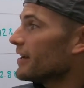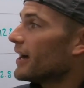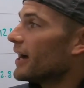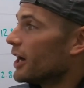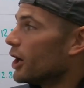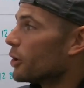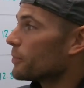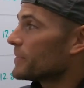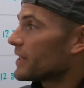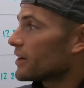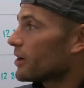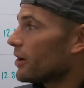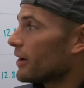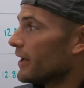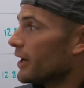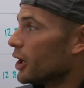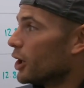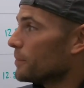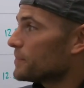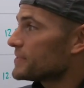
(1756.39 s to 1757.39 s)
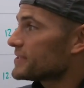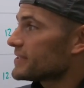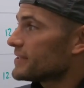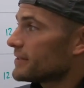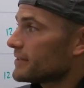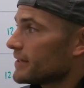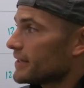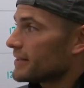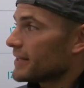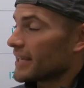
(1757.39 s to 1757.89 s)
I hope that all helps.
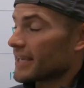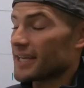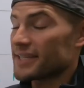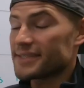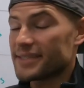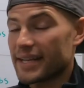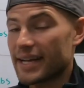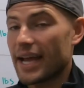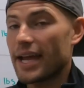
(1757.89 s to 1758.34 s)
Like I said,